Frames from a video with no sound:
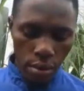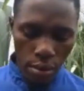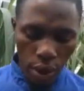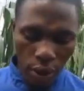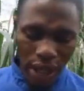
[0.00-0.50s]

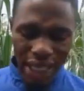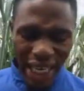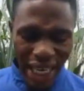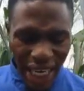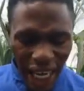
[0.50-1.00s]
But when
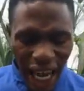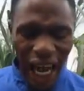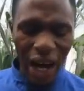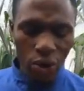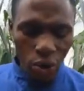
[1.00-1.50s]
they cry
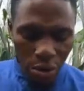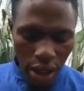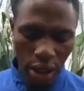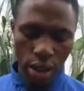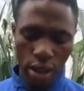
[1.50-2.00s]
out to
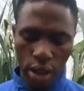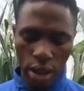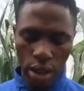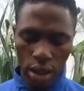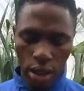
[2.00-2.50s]
me,
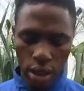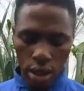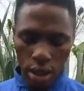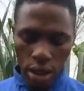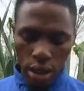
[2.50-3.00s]

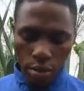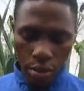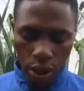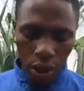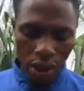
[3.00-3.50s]

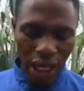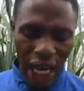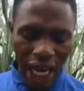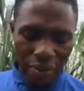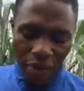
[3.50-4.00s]
because
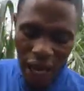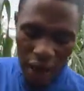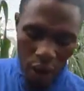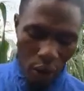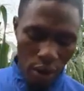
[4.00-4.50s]
I am their
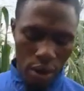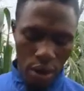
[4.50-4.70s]
God,